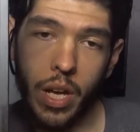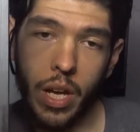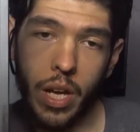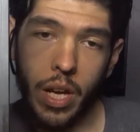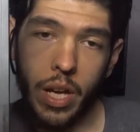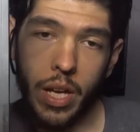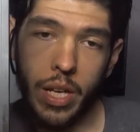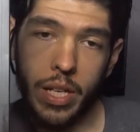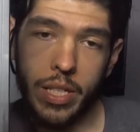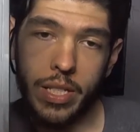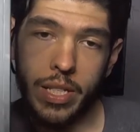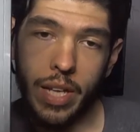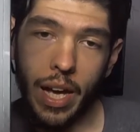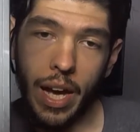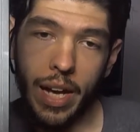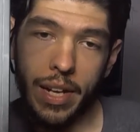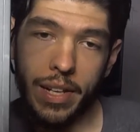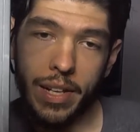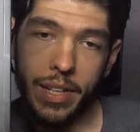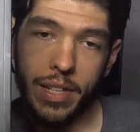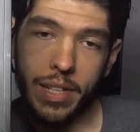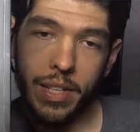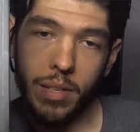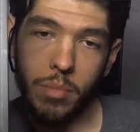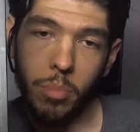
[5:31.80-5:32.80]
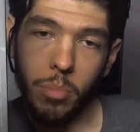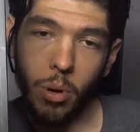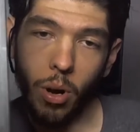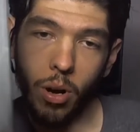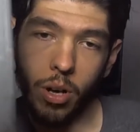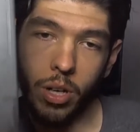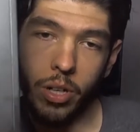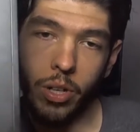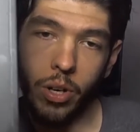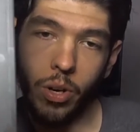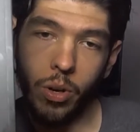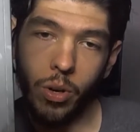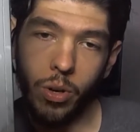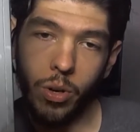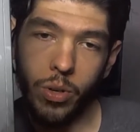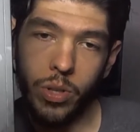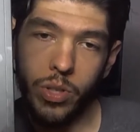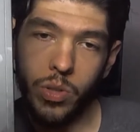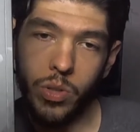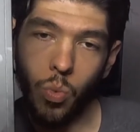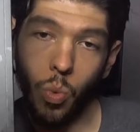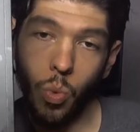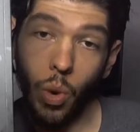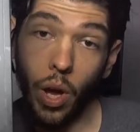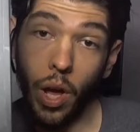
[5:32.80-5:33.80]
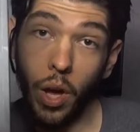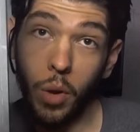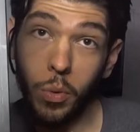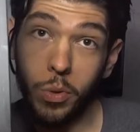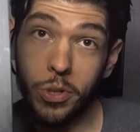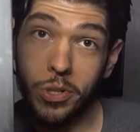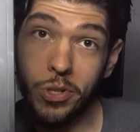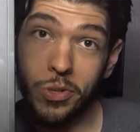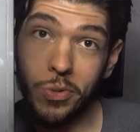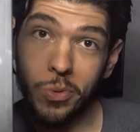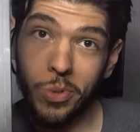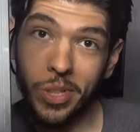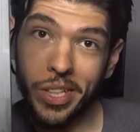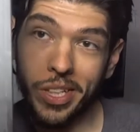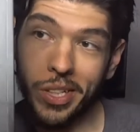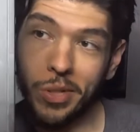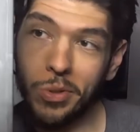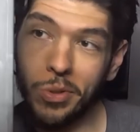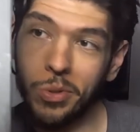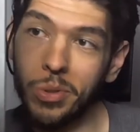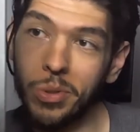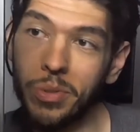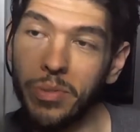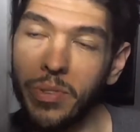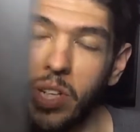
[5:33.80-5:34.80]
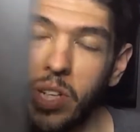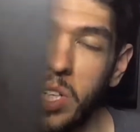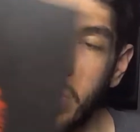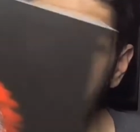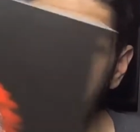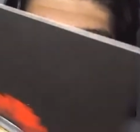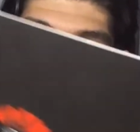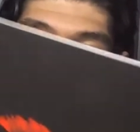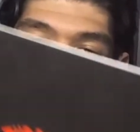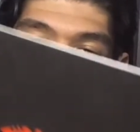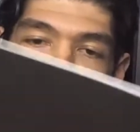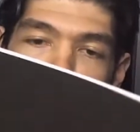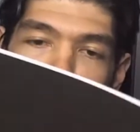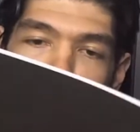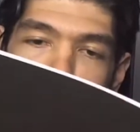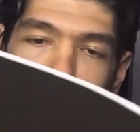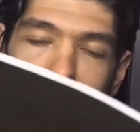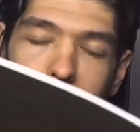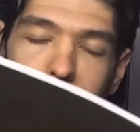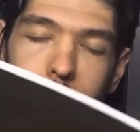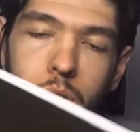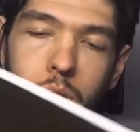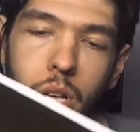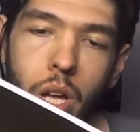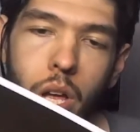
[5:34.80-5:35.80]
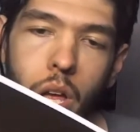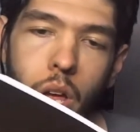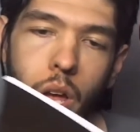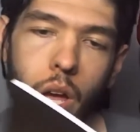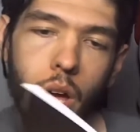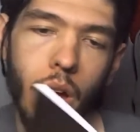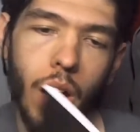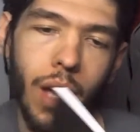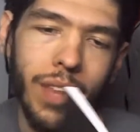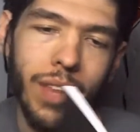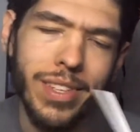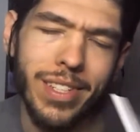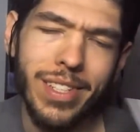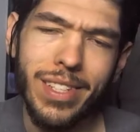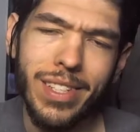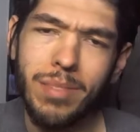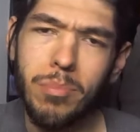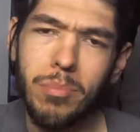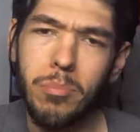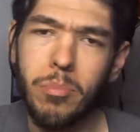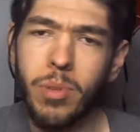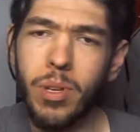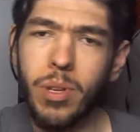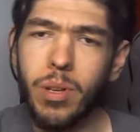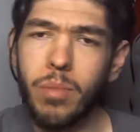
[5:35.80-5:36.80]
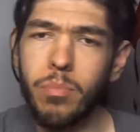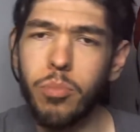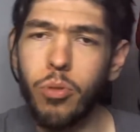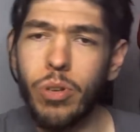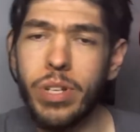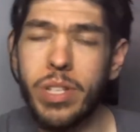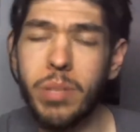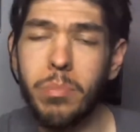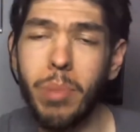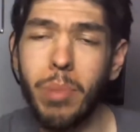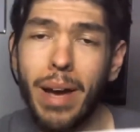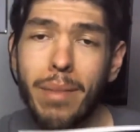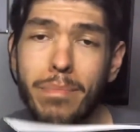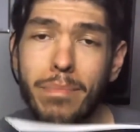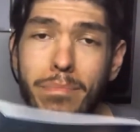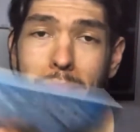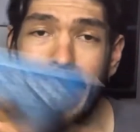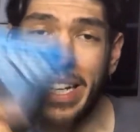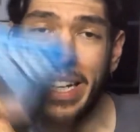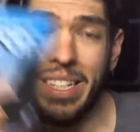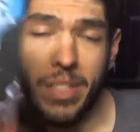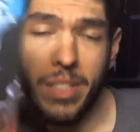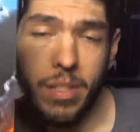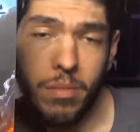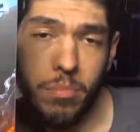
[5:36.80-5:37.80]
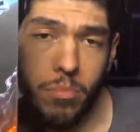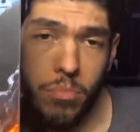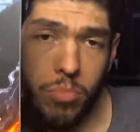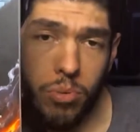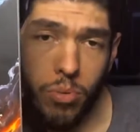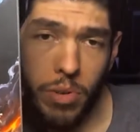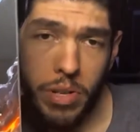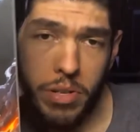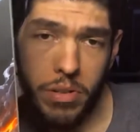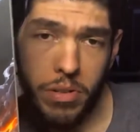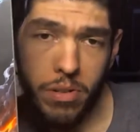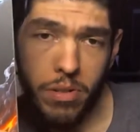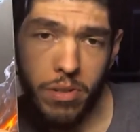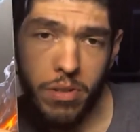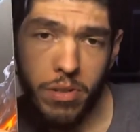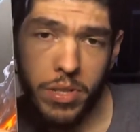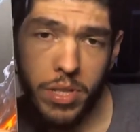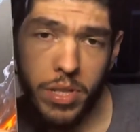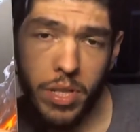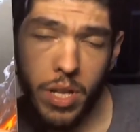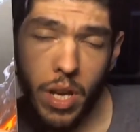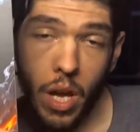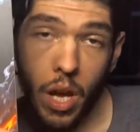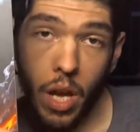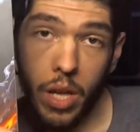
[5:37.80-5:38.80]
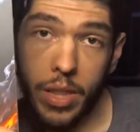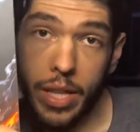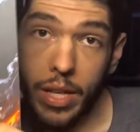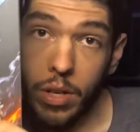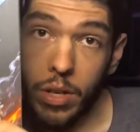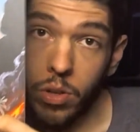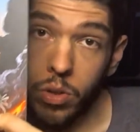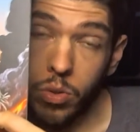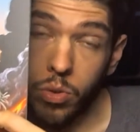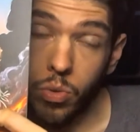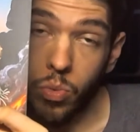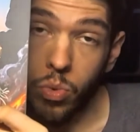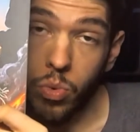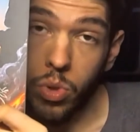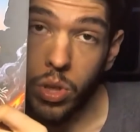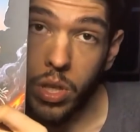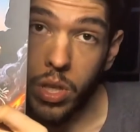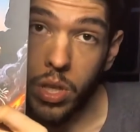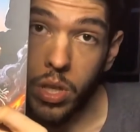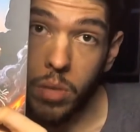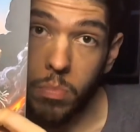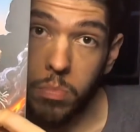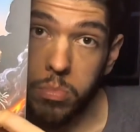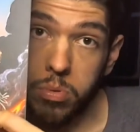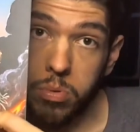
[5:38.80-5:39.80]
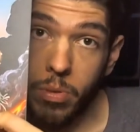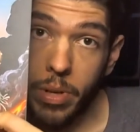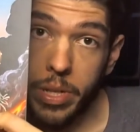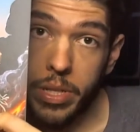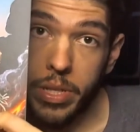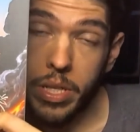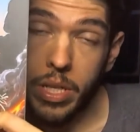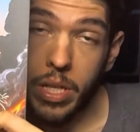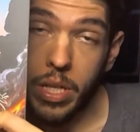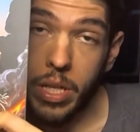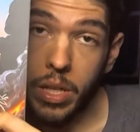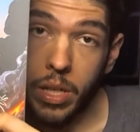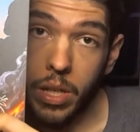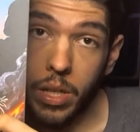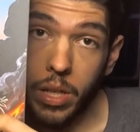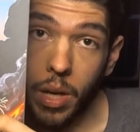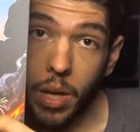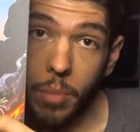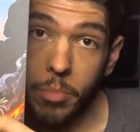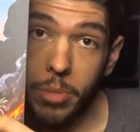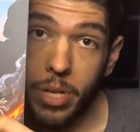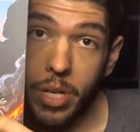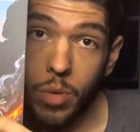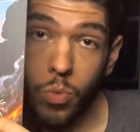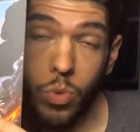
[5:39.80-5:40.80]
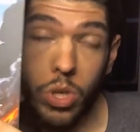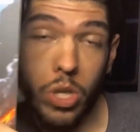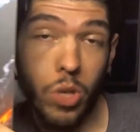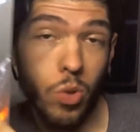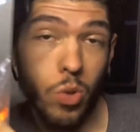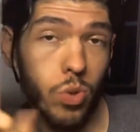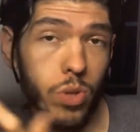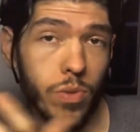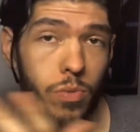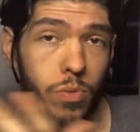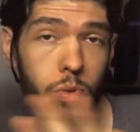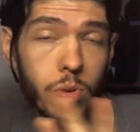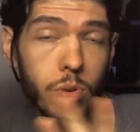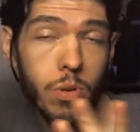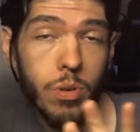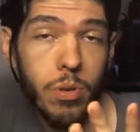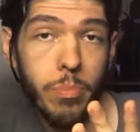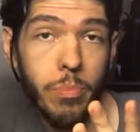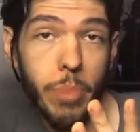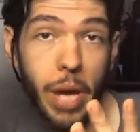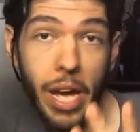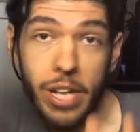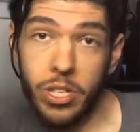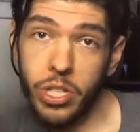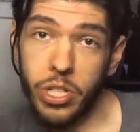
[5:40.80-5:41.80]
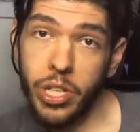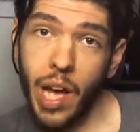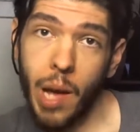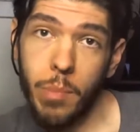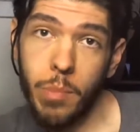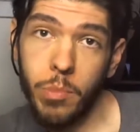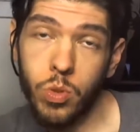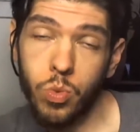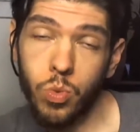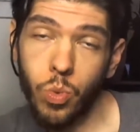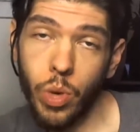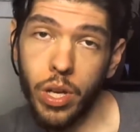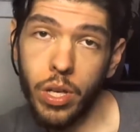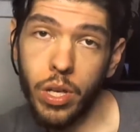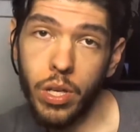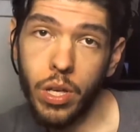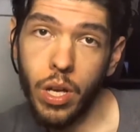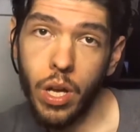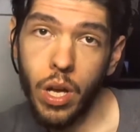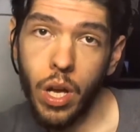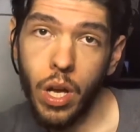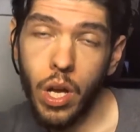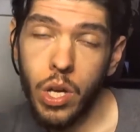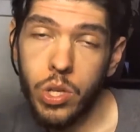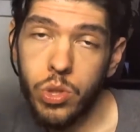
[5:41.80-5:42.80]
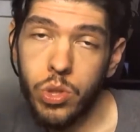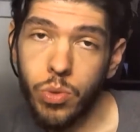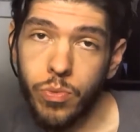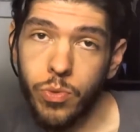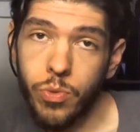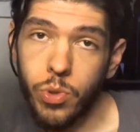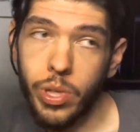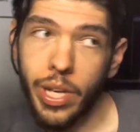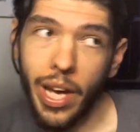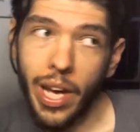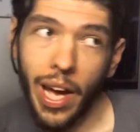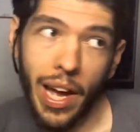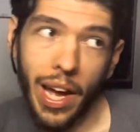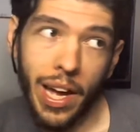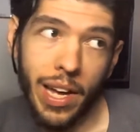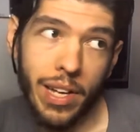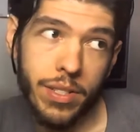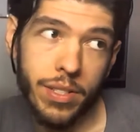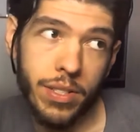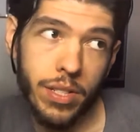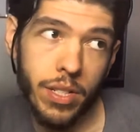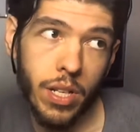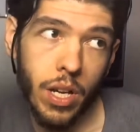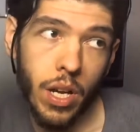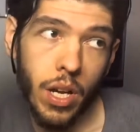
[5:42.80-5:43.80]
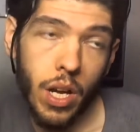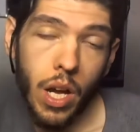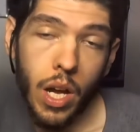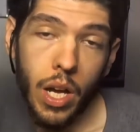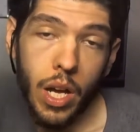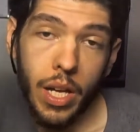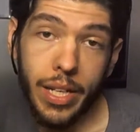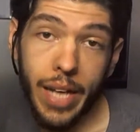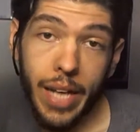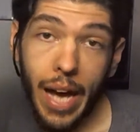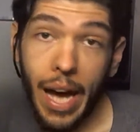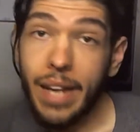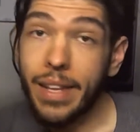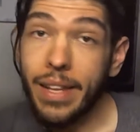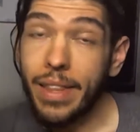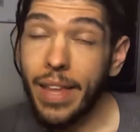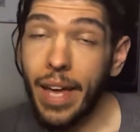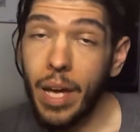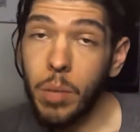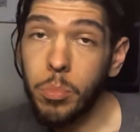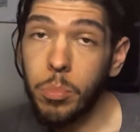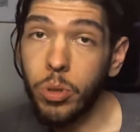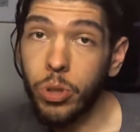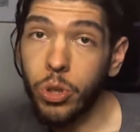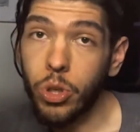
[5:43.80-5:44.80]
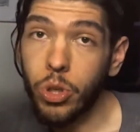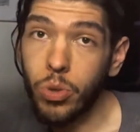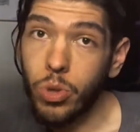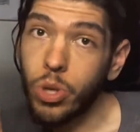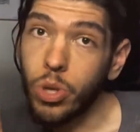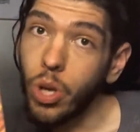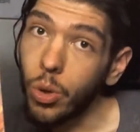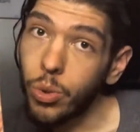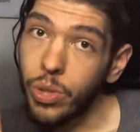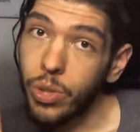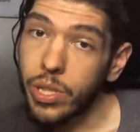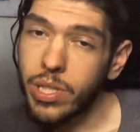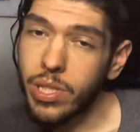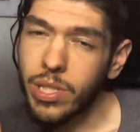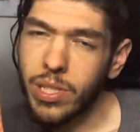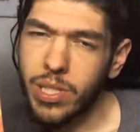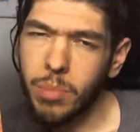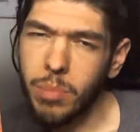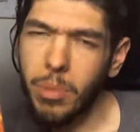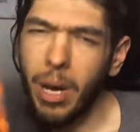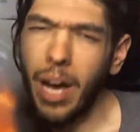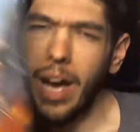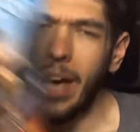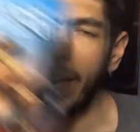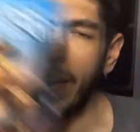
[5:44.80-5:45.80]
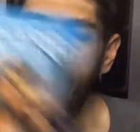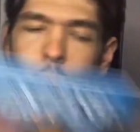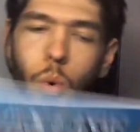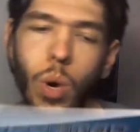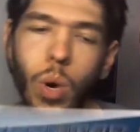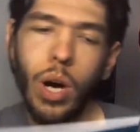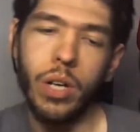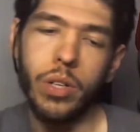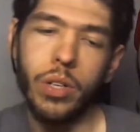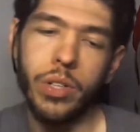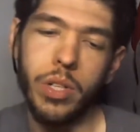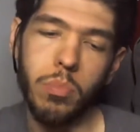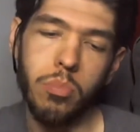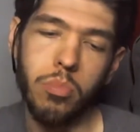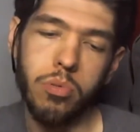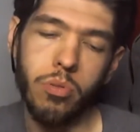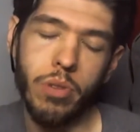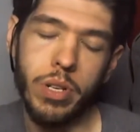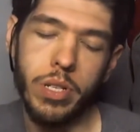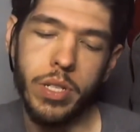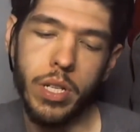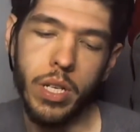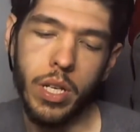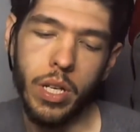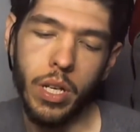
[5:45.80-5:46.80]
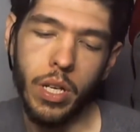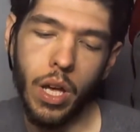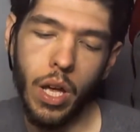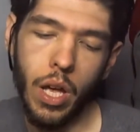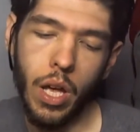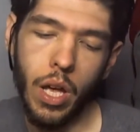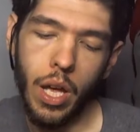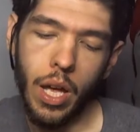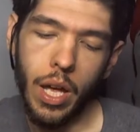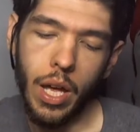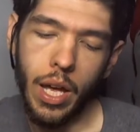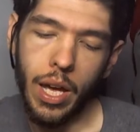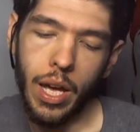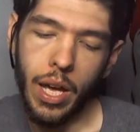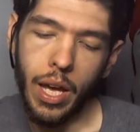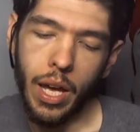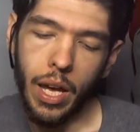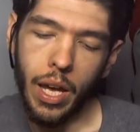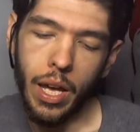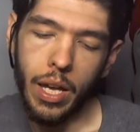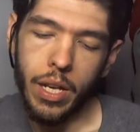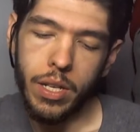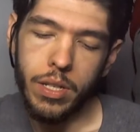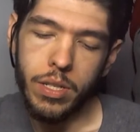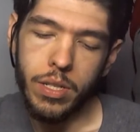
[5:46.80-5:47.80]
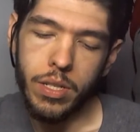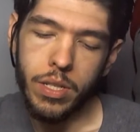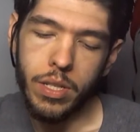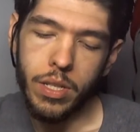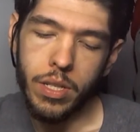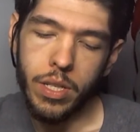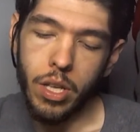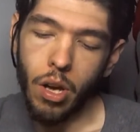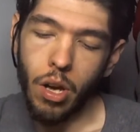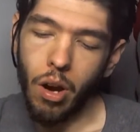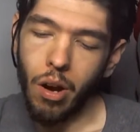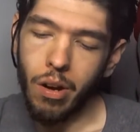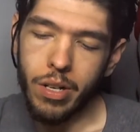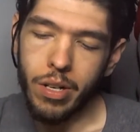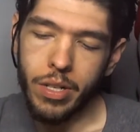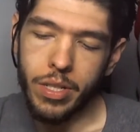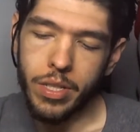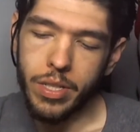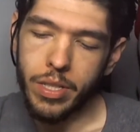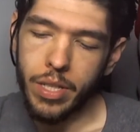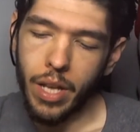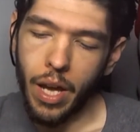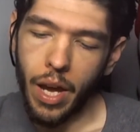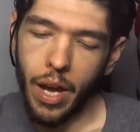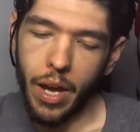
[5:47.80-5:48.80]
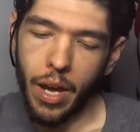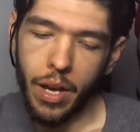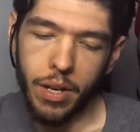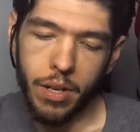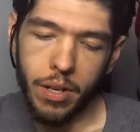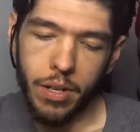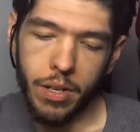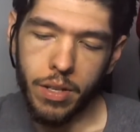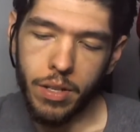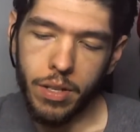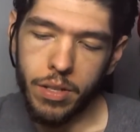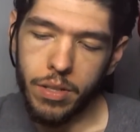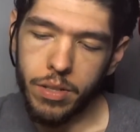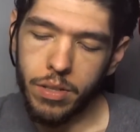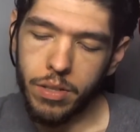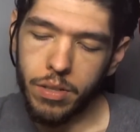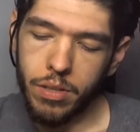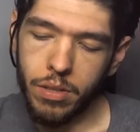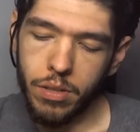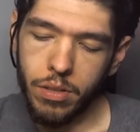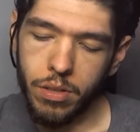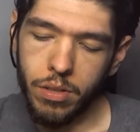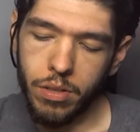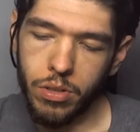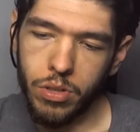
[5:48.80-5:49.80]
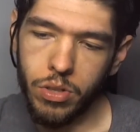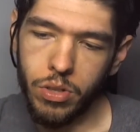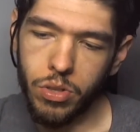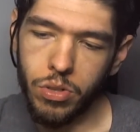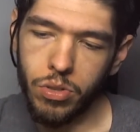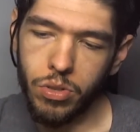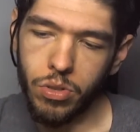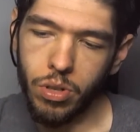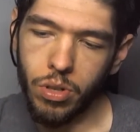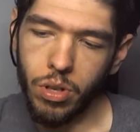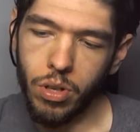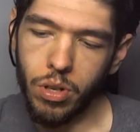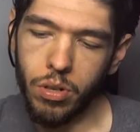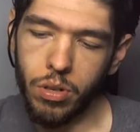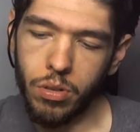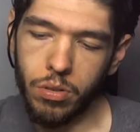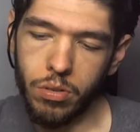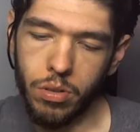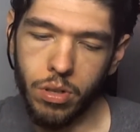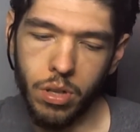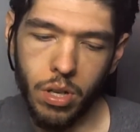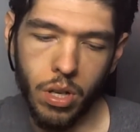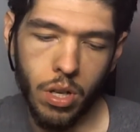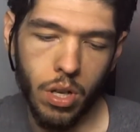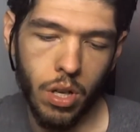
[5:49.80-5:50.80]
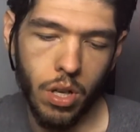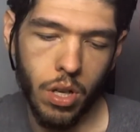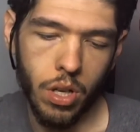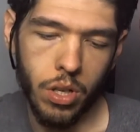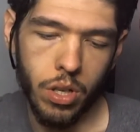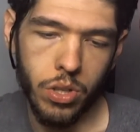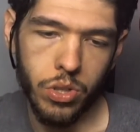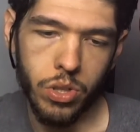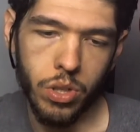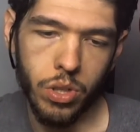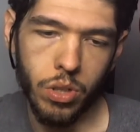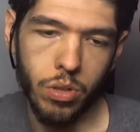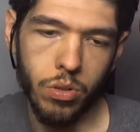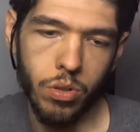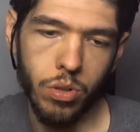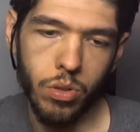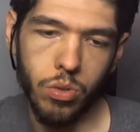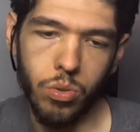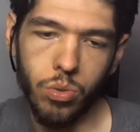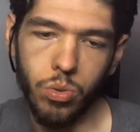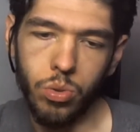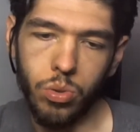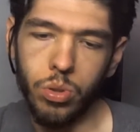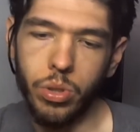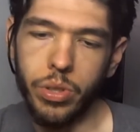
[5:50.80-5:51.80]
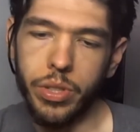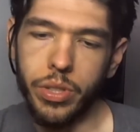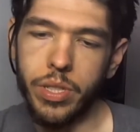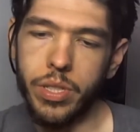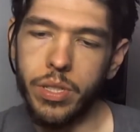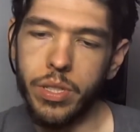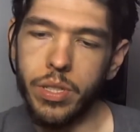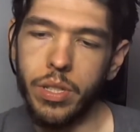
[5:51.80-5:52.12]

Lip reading: He's got the barcode as well, which is really cool, very professional. This is printed by Mixum printers. They're the printing company we used for Magic Op as well. So if you guys got that book, you know this is some high quality printing. And the art inside is so cool.